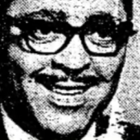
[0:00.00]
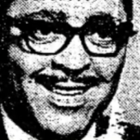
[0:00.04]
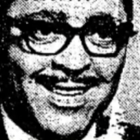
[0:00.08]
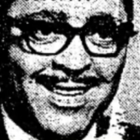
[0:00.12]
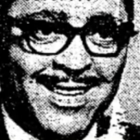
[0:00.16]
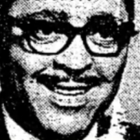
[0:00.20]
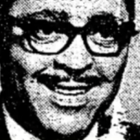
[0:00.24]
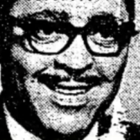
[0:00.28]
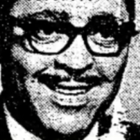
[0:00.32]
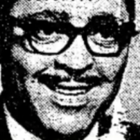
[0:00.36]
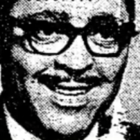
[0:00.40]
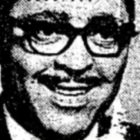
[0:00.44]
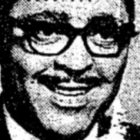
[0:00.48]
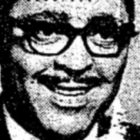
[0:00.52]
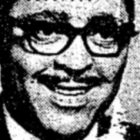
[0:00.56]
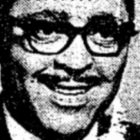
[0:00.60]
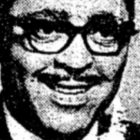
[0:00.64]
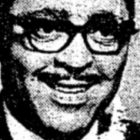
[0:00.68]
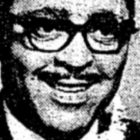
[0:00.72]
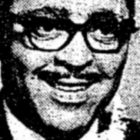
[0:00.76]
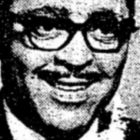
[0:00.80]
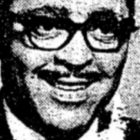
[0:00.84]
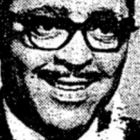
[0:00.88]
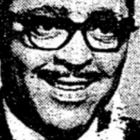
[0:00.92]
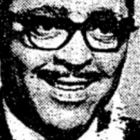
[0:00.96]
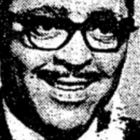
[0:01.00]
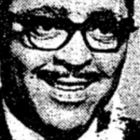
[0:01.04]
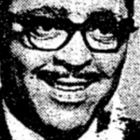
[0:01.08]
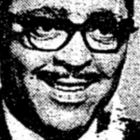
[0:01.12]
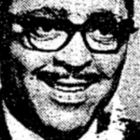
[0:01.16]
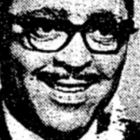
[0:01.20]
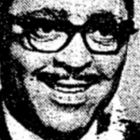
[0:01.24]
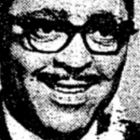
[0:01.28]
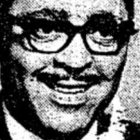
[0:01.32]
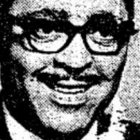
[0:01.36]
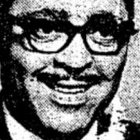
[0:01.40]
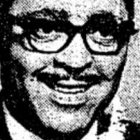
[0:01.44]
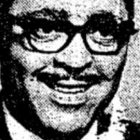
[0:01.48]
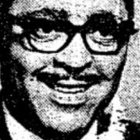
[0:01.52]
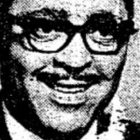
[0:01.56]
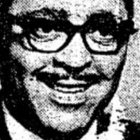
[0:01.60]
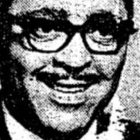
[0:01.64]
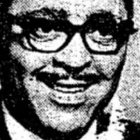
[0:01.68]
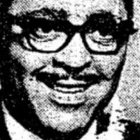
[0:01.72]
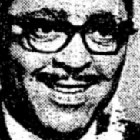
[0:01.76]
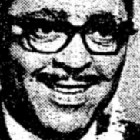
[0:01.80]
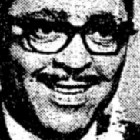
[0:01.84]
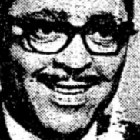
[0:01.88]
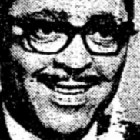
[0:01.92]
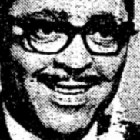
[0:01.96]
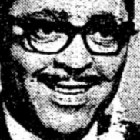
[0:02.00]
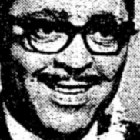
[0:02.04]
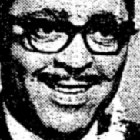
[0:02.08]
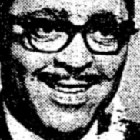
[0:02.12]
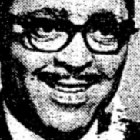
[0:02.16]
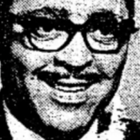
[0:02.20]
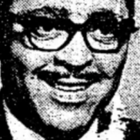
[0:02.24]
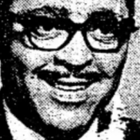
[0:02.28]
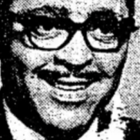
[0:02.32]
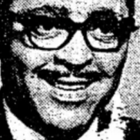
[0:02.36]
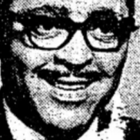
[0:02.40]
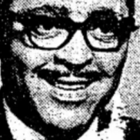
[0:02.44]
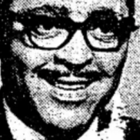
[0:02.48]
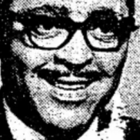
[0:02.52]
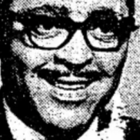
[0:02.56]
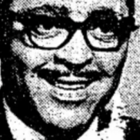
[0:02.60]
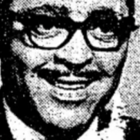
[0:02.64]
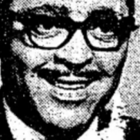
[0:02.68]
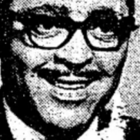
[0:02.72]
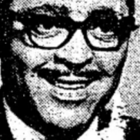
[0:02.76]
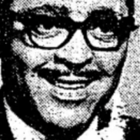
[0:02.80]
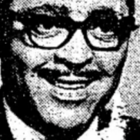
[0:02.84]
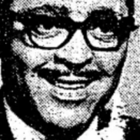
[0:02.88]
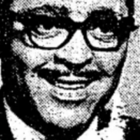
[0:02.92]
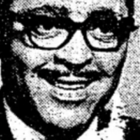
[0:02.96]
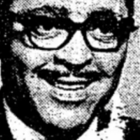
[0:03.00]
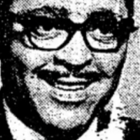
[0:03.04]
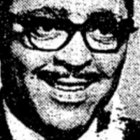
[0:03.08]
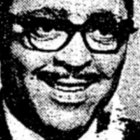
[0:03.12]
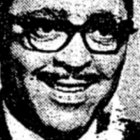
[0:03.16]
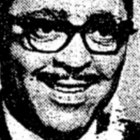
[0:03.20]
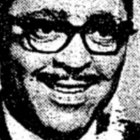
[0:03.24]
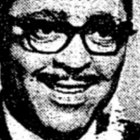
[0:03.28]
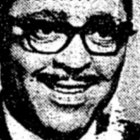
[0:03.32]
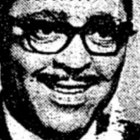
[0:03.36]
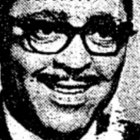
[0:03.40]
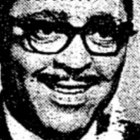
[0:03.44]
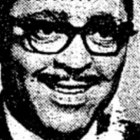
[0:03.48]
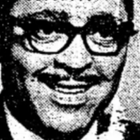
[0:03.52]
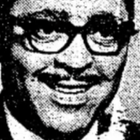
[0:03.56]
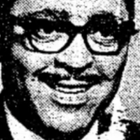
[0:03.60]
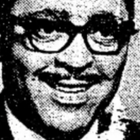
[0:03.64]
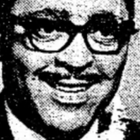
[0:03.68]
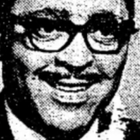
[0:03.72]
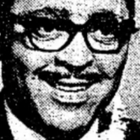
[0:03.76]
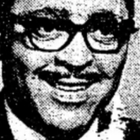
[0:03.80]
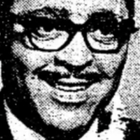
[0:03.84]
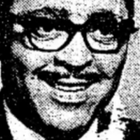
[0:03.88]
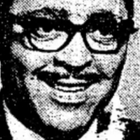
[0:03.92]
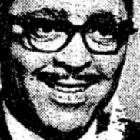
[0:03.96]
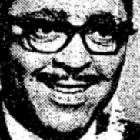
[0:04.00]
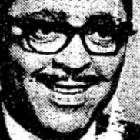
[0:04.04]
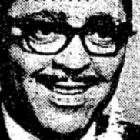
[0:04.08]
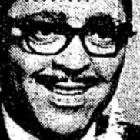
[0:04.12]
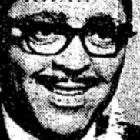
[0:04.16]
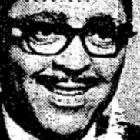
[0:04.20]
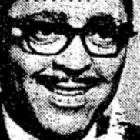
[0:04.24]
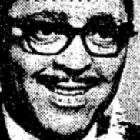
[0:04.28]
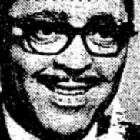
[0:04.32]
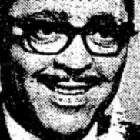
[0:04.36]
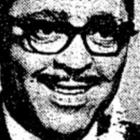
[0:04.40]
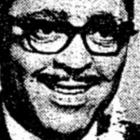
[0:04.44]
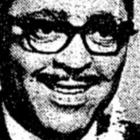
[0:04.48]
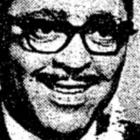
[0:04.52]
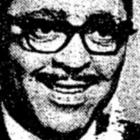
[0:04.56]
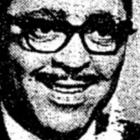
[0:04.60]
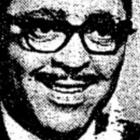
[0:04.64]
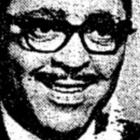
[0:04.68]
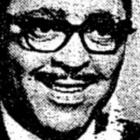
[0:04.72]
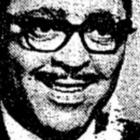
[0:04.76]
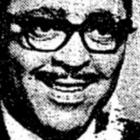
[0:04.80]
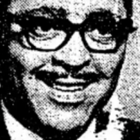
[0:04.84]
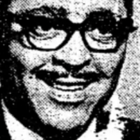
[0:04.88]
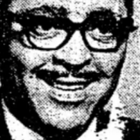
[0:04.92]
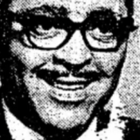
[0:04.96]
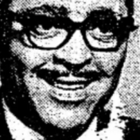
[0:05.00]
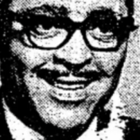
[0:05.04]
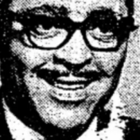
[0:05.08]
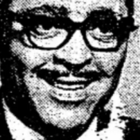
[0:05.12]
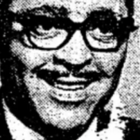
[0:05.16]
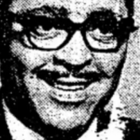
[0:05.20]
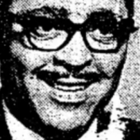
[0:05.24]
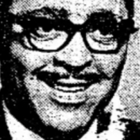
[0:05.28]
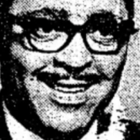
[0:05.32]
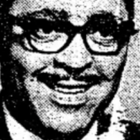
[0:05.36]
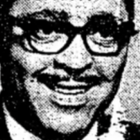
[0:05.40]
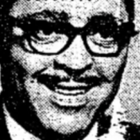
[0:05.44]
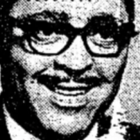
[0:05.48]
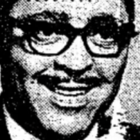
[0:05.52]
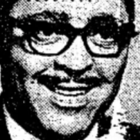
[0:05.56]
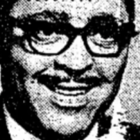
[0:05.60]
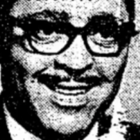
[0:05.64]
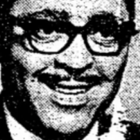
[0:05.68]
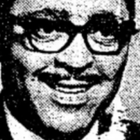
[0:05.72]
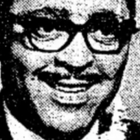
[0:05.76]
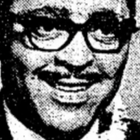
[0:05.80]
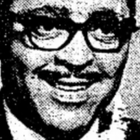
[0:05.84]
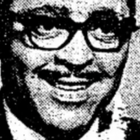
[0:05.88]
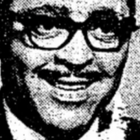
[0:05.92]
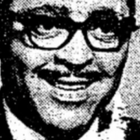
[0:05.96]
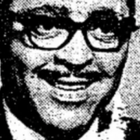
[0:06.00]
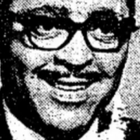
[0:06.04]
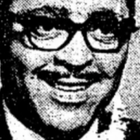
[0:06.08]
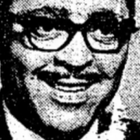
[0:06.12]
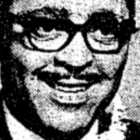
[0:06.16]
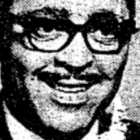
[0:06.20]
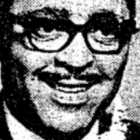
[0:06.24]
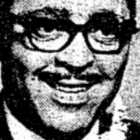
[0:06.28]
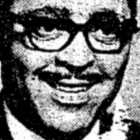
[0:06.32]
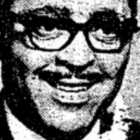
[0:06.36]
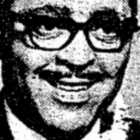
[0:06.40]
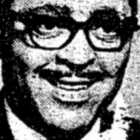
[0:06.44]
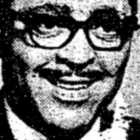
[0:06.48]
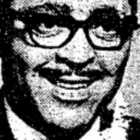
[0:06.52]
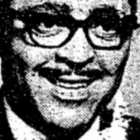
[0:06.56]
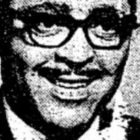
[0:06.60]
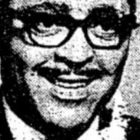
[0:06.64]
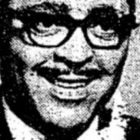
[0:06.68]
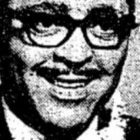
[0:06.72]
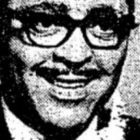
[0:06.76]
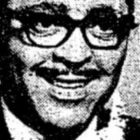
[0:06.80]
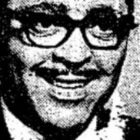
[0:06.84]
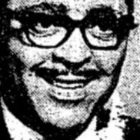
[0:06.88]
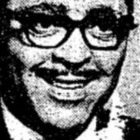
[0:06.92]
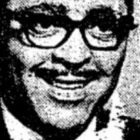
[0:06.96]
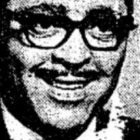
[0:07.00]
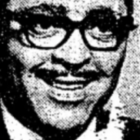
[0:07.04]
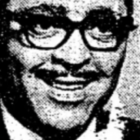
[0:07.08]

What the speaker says: (not speaking)